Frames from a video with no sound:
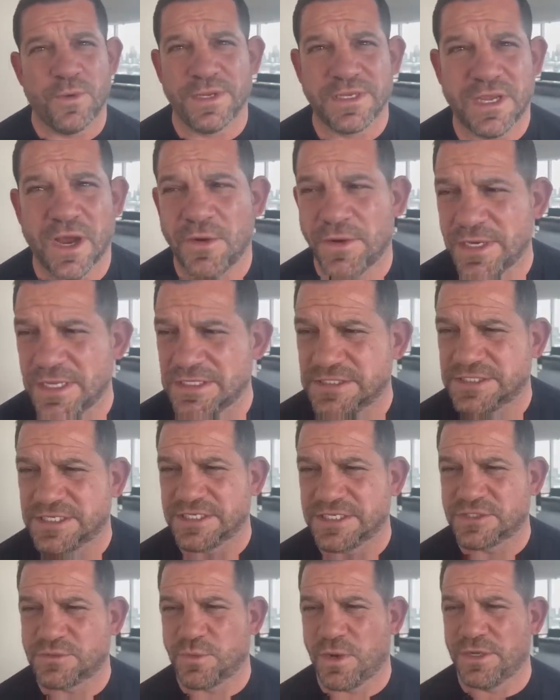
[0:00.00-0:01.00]
We're going into
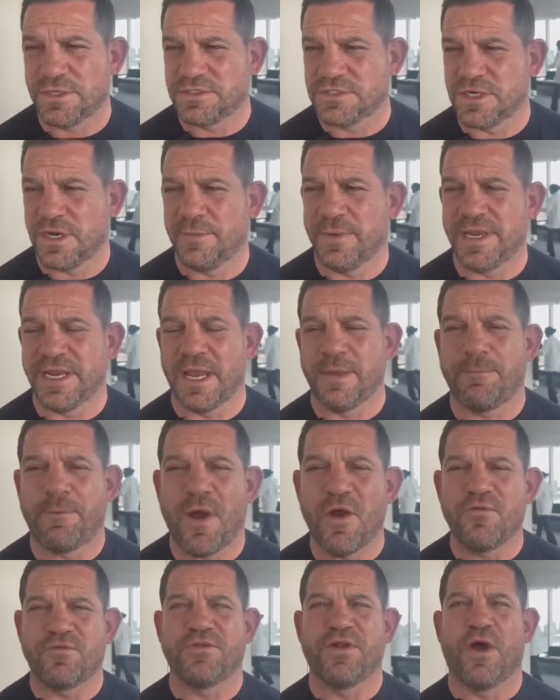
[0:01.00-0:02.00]
this one. Do you know what I mean? They
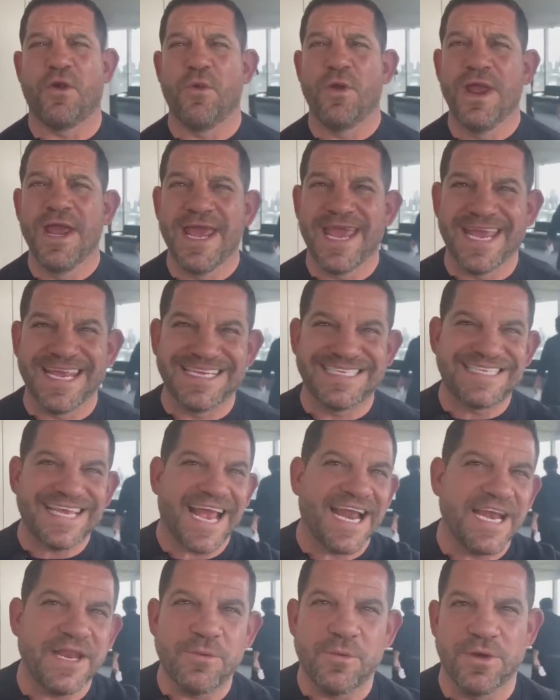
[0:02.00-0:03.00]
both know
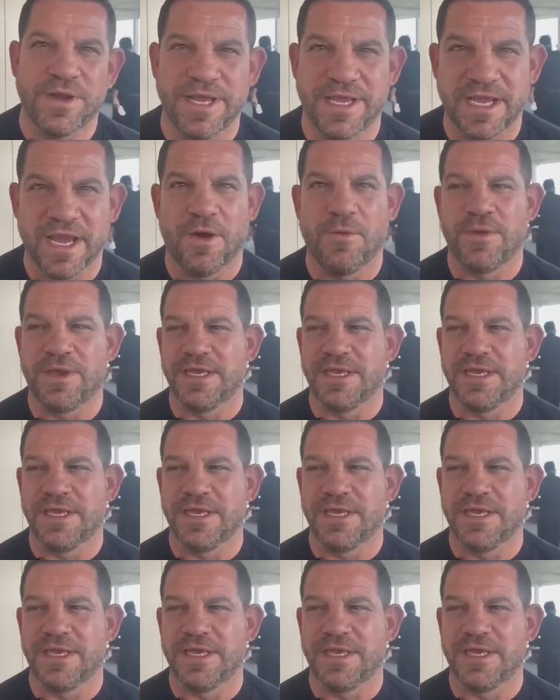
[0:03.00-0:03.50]
exactly what they're going